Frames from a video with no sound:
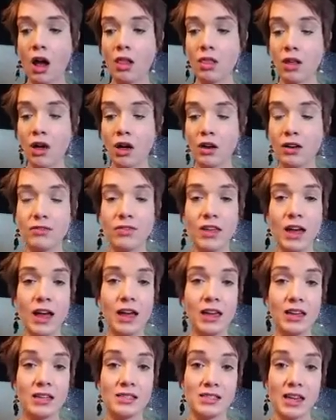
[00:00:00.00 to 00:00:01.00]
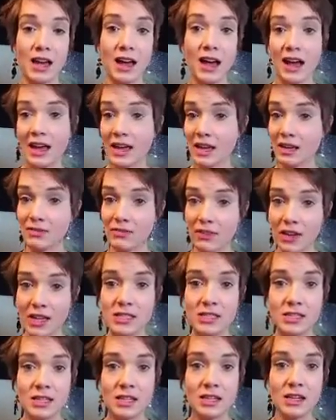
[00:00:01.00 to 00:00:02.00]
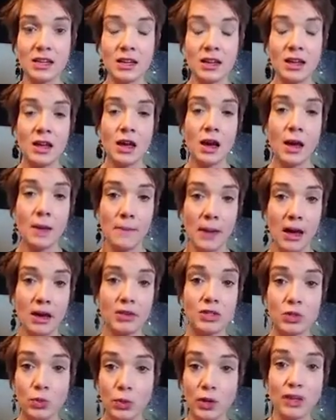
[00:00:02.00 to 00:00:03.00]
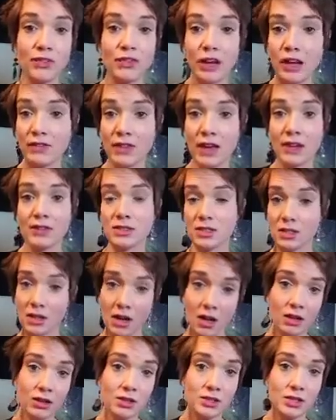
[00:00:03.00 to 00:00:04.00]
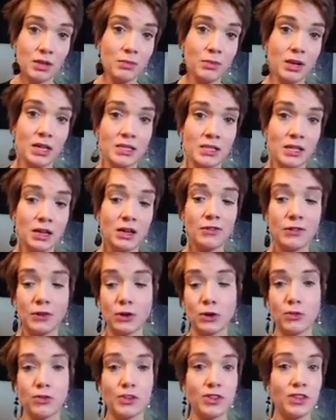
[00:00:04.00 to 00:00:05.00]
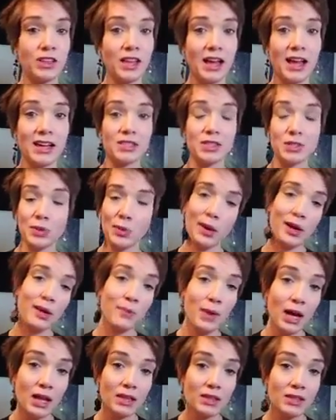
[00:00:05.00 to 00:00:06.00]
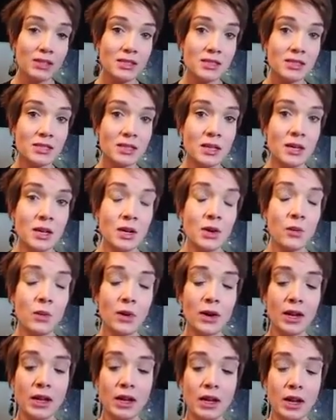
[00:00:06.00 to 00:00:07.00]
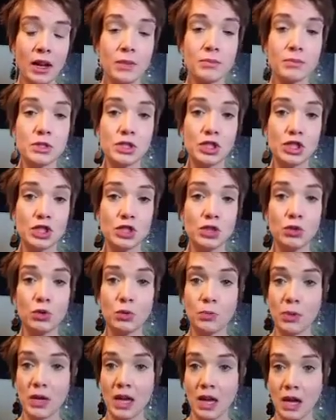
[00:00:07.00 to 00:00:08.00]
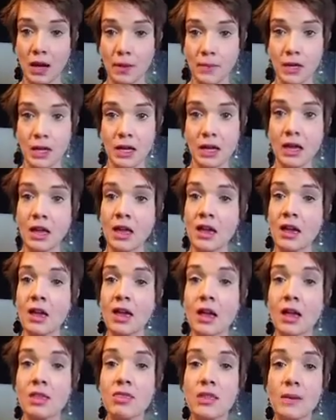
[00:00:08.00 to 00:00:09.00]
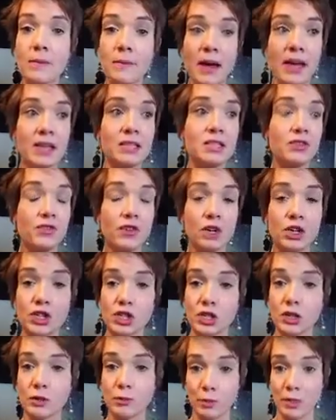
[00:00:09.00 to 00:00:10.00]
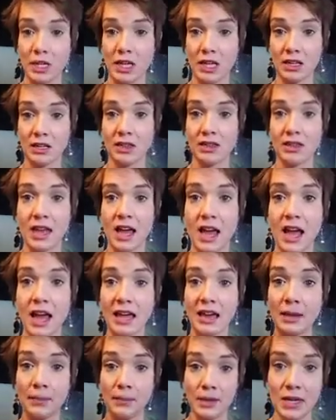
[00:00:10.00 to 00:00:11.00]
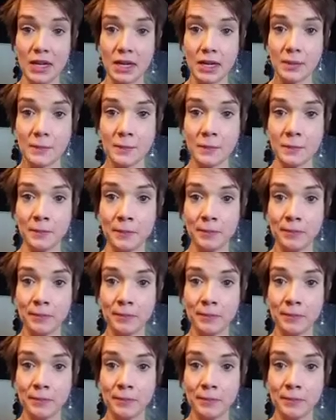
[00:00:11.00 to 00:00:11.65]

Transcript: A lot of that is that I invested about $25,000 on myself over the last 20 months when it comes to becoming the best version of me that I can be.